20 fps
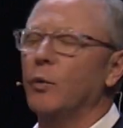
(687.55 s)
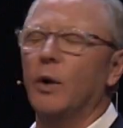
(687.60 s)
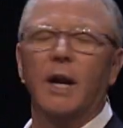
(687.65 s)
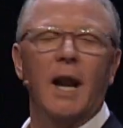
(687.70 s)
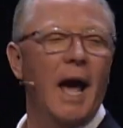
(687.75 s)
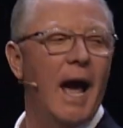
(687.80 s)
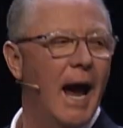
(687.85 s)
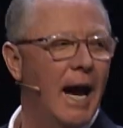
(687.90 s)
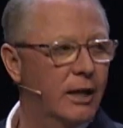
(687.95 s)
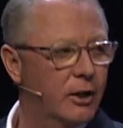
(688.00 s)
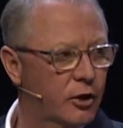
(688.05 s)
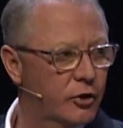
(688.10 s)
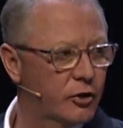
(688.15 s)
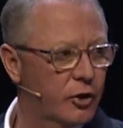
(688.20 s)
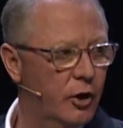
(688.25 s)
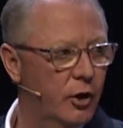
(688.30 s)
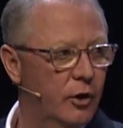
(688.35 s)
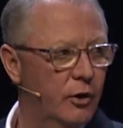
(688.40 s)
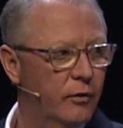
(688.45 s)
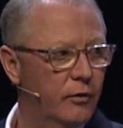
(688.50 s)
what I
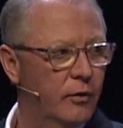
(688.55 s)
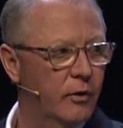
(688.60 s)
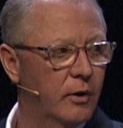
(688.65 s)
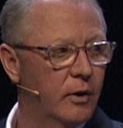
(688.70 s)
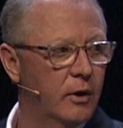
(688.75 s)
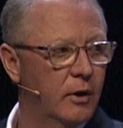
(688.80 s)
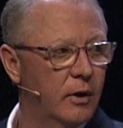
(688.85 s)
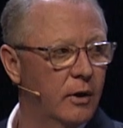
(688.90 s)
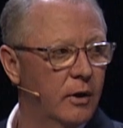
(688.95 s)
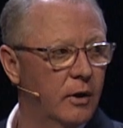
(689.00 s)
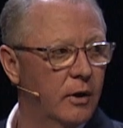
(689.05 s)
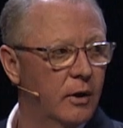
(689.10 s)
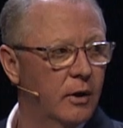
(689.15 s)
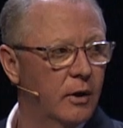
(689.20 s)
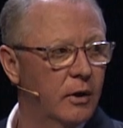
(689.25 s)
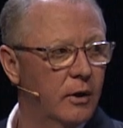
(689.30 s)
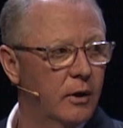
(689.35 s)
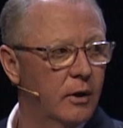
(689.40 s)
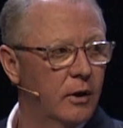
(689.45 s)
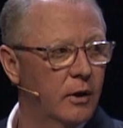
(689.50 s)
deserve,
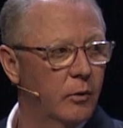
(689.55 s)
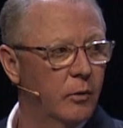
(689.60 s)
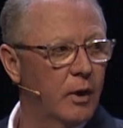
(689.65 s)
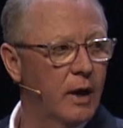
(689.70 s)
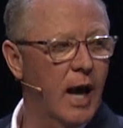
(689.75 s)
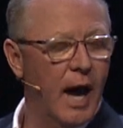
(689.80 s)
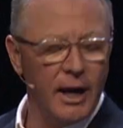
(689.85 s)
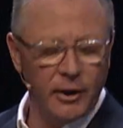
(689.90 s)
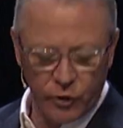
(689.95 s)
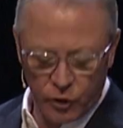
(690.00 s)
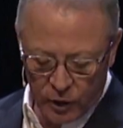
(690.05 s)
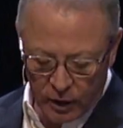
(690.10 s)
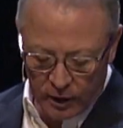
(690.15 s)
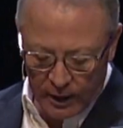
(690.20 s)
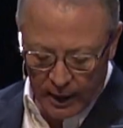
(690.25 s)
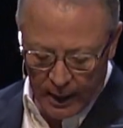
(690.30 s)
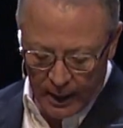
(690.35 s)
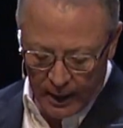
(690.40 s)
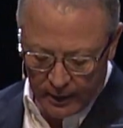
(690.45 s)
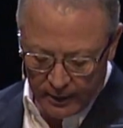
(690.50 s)
what I
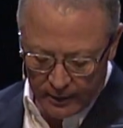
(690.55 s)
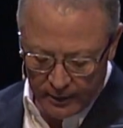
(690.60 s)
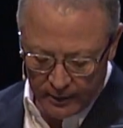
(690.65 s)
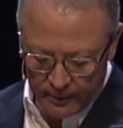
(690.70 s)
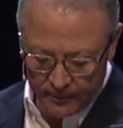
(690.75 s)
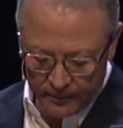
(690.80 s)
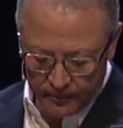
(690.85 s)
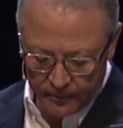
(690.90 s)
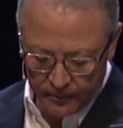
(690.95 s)
should get.